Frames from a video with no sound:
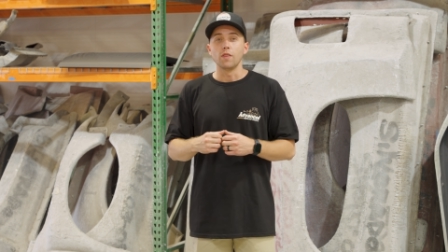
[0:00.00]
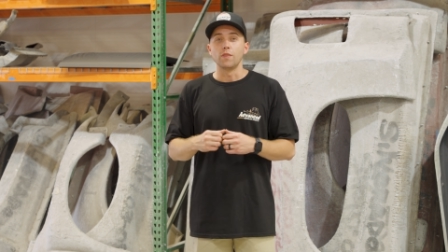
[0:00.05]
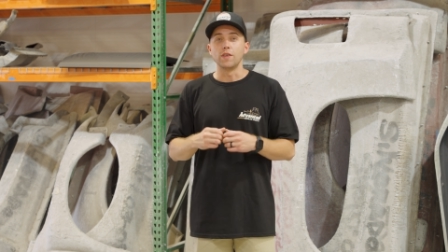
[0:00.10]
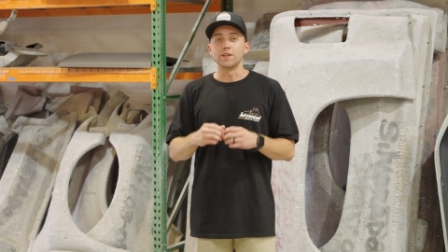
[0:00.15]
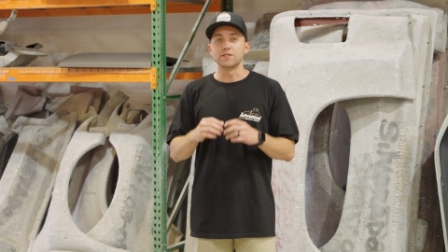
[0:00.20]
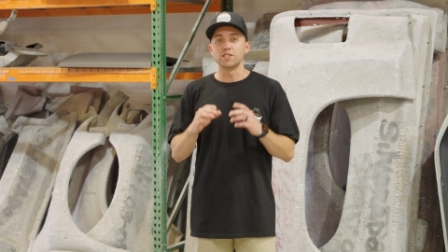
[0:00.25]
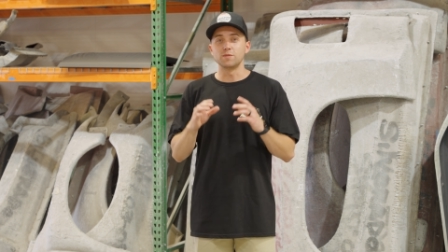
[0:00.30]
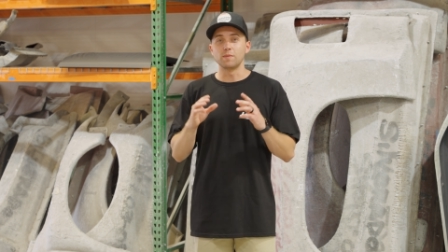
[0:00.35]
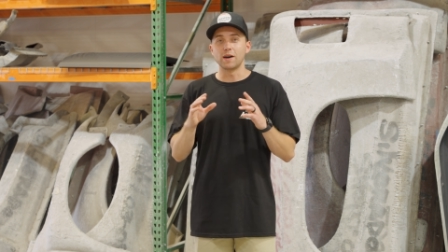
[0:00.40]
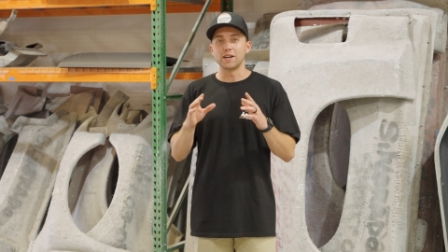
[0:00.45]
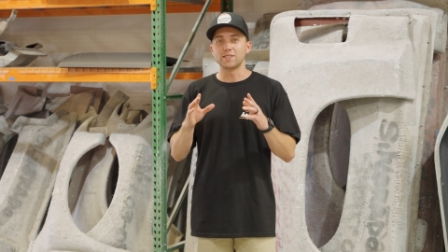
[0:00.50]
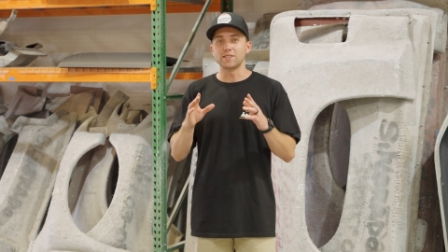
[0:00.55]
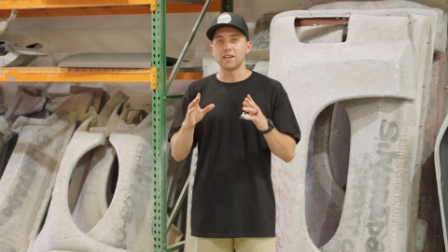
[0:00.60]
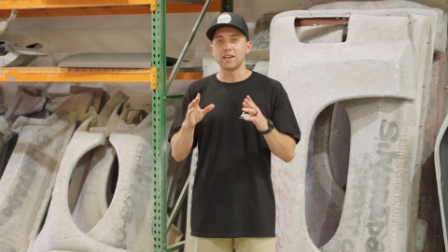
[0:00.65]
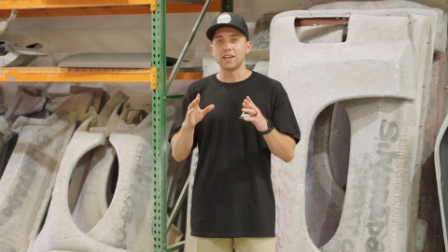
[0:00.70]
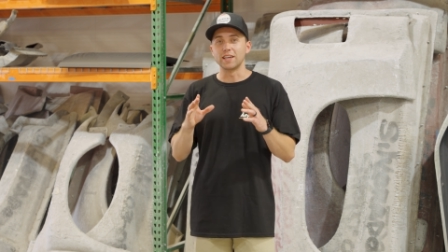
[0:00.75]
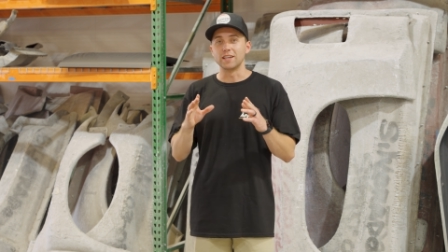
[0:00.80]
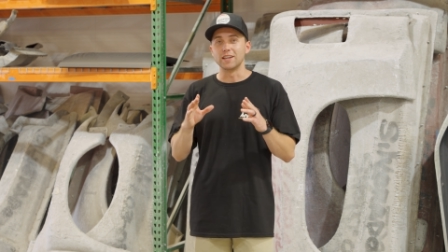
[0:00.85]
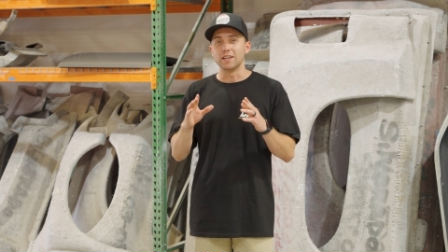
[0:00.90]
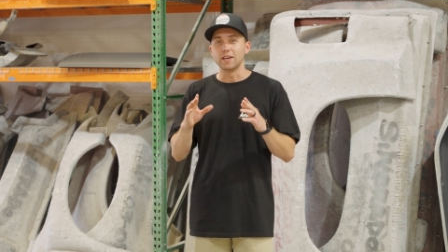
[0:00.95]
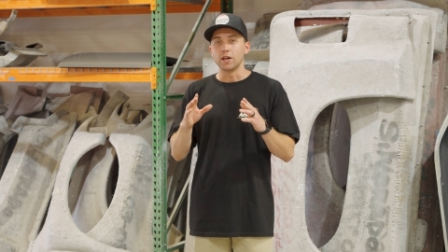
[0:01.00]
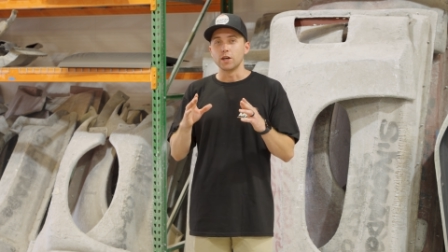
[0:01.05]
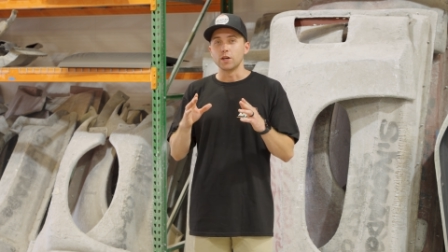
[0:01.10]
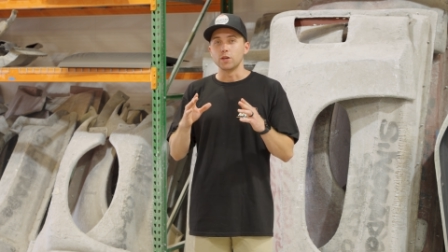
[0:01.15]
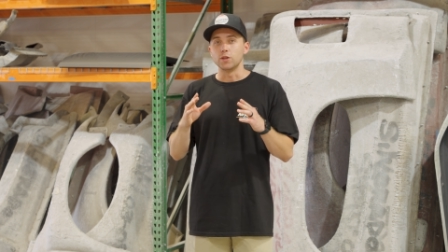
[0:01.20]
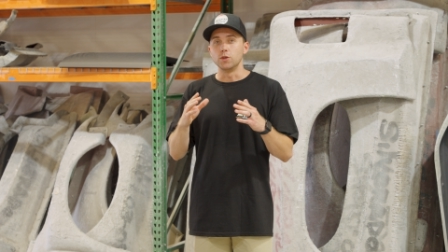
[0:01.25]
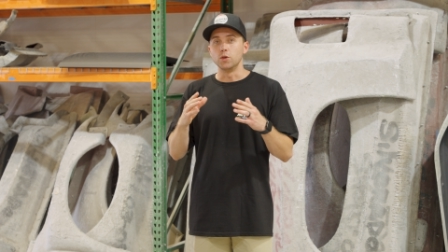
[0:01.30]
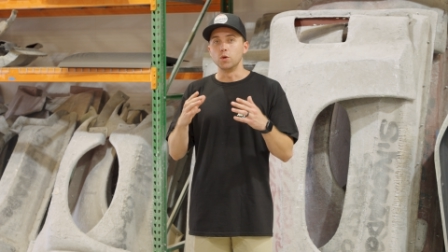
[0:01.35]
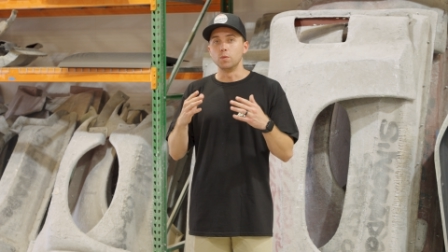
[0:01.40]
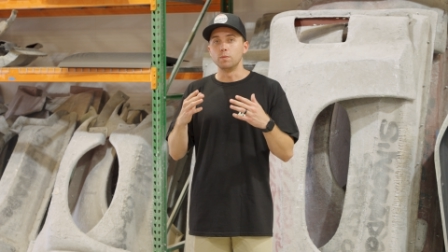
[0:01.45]
This is my saying
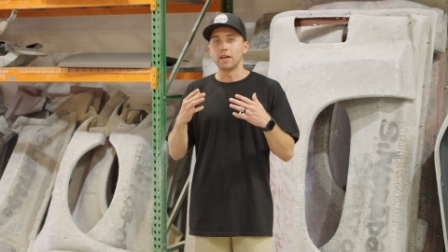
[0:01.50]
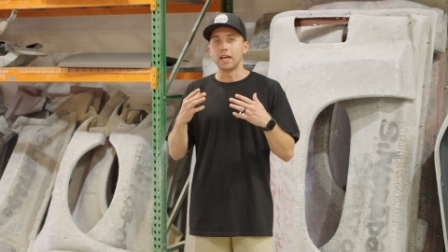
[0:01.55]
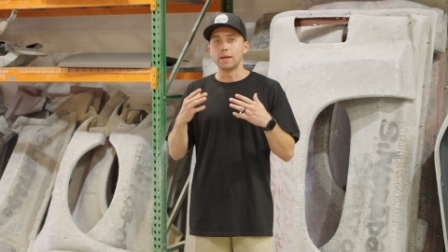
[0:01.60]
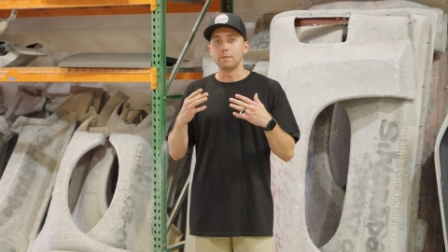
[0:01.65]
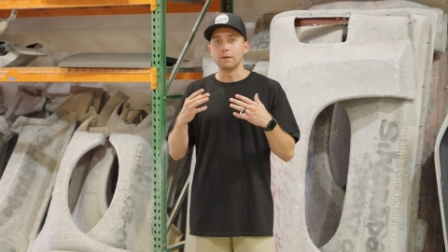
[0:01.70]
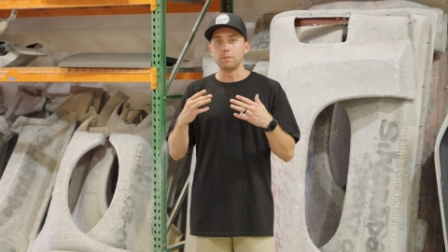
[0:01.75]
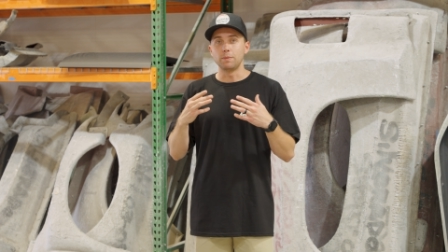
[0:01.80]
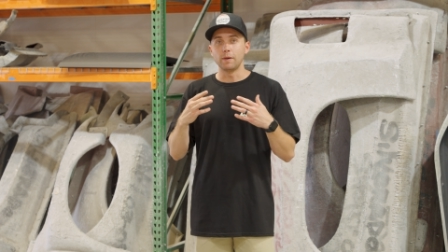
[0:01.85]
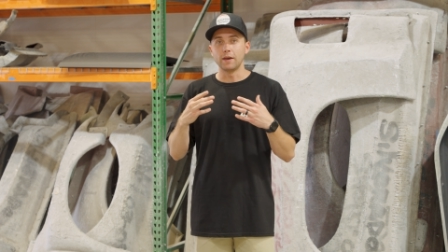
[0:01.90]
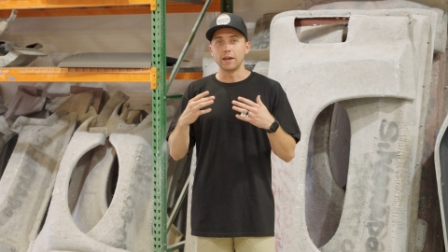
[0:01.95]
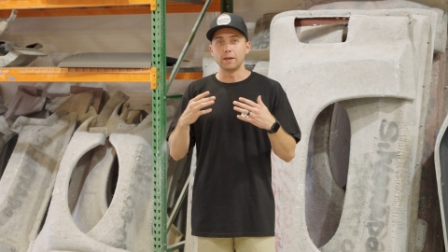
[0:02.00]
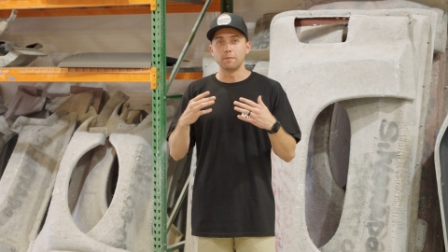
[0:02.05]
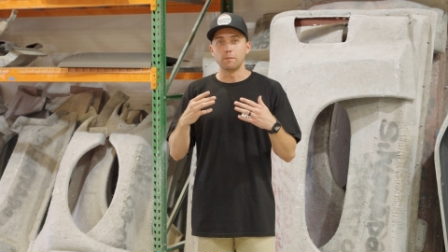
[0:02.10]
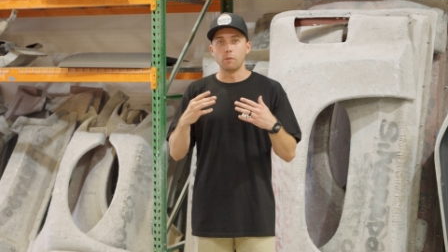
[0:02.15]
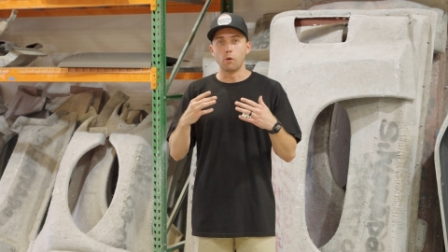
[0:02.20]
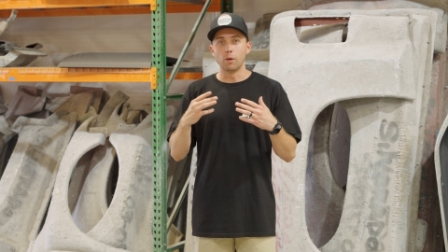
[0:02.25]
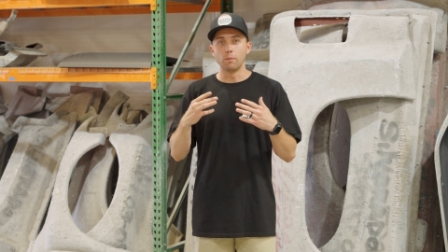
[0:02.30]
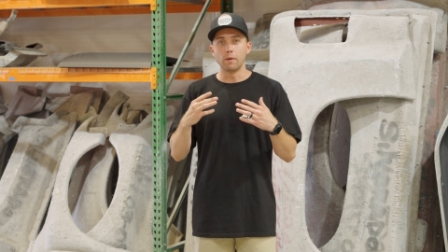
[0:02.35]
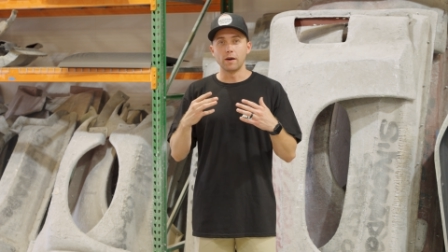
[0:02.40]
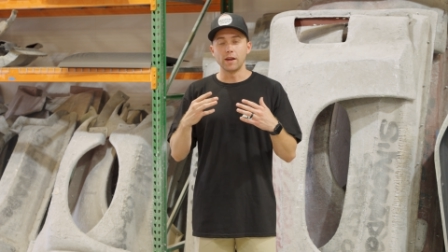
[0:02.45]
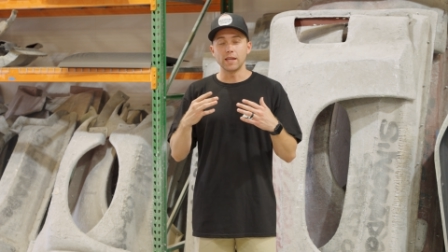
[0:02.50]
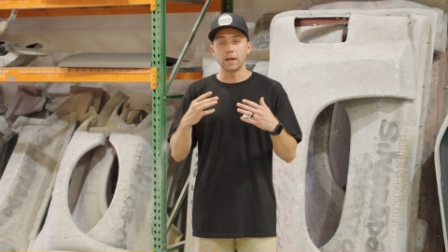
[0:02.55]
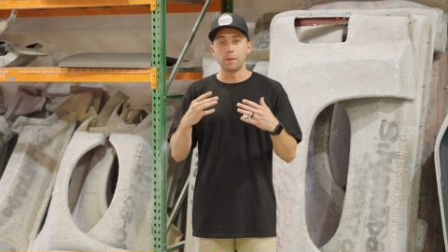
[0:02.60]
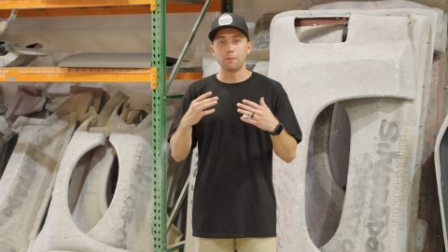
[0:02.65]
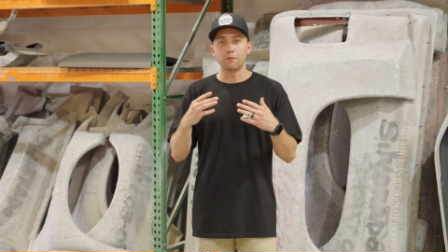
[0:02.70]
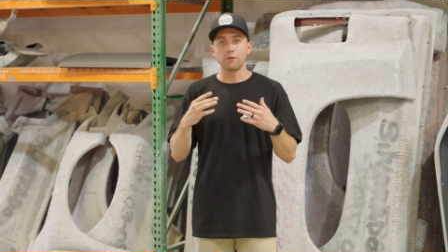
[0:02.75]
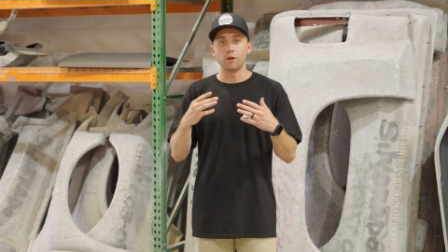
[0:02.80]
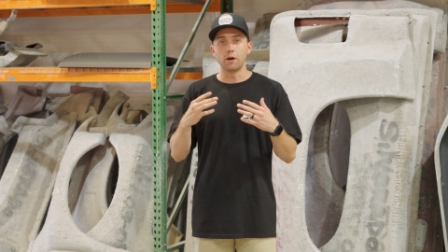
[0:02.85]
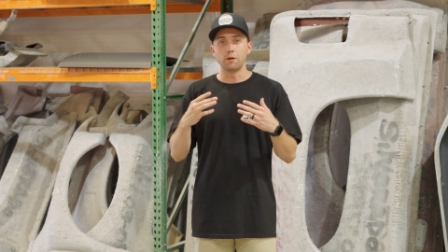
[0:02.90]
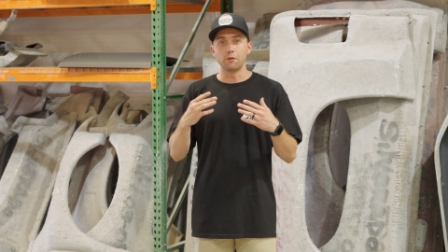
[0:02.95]
you may be paying more money
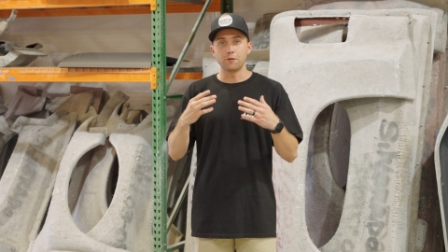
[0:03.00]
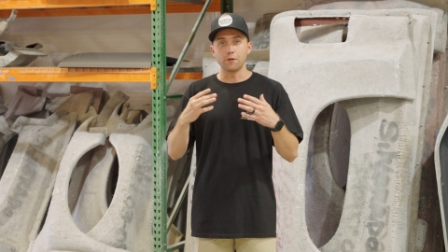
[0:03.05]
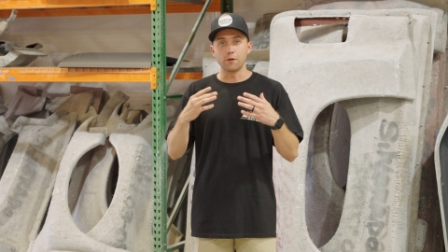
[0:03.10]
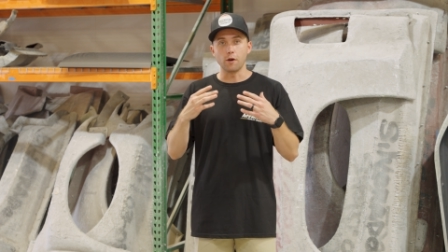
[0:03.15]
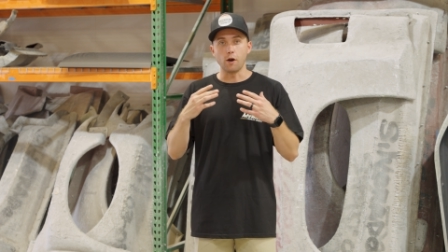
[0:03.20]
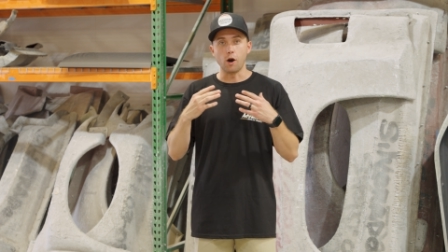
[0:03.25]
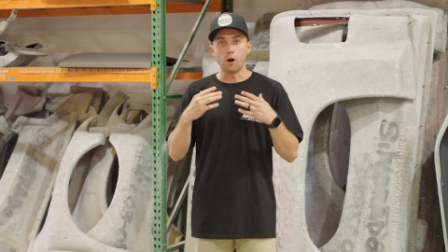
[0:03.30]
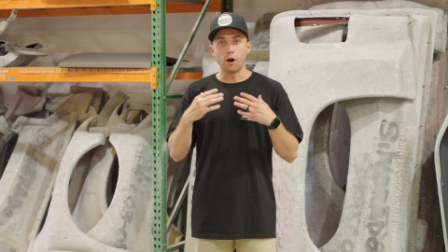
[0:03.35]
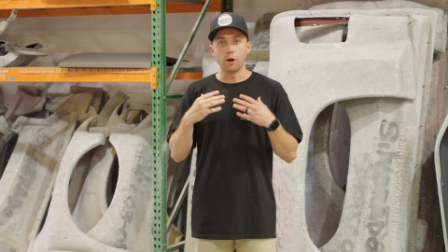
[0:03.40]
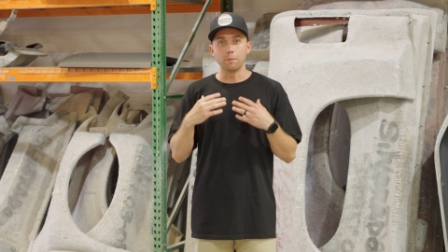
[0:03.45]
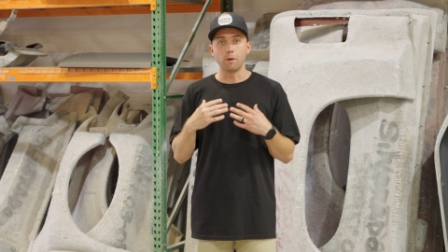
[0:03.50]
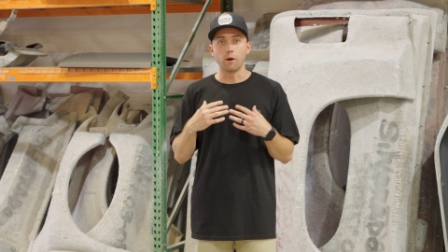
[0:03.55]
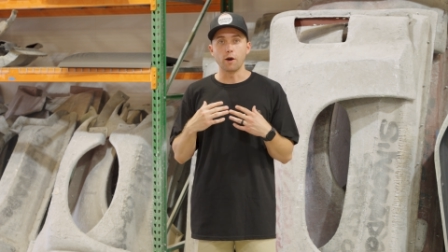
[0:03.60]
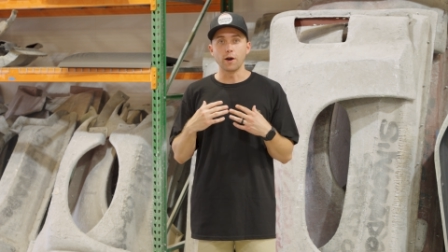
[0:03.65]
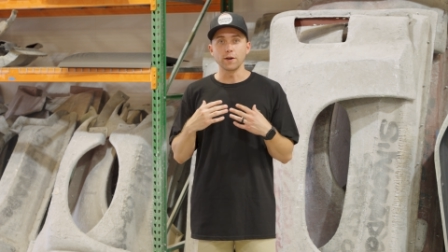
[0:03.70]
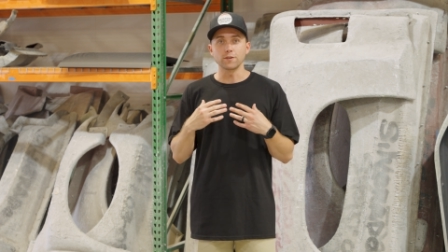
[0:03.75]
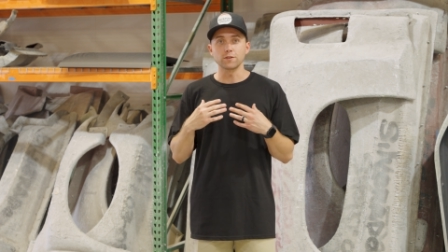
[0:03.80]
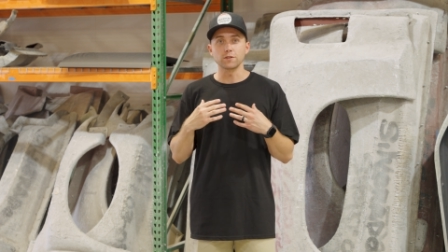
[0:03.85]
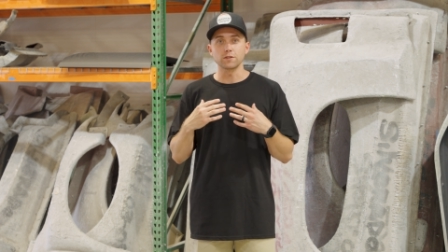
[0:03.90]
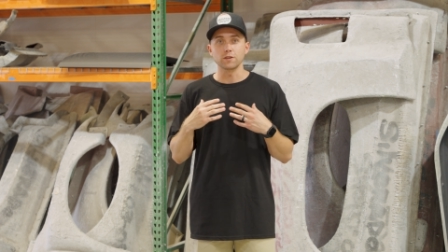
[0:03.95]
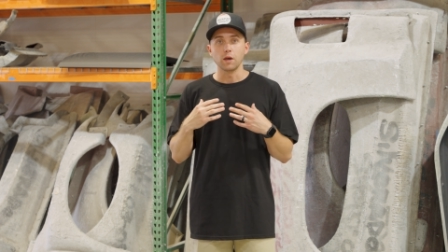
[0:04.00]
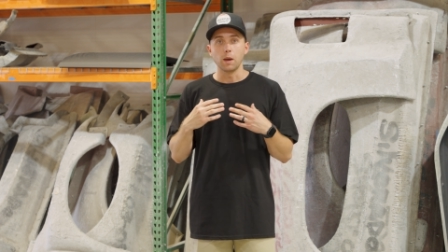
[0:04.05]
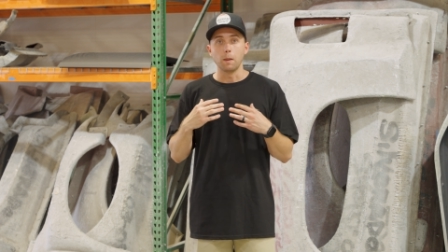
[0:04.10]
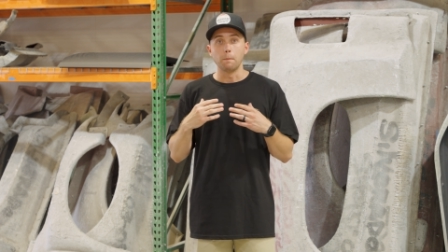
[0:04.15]
up front for our parts,